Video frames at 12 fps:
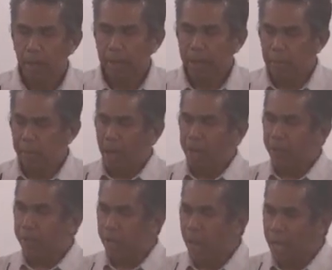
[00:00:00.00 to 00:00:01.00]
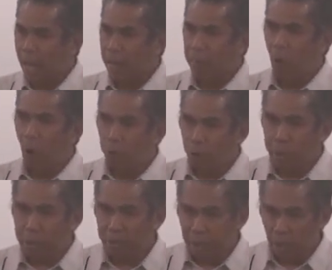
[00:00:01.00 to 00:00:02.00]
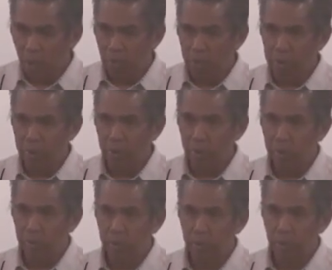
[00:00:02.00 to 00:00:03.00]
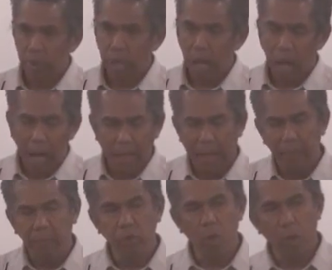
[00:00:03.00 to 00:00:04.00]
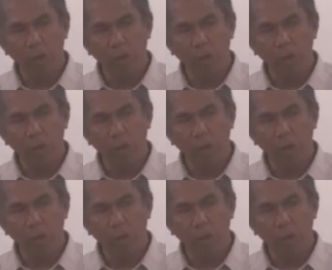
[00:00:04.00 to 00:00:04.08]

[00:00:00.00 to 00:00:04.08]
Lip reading: If I say I'm honoring the Lord, I have no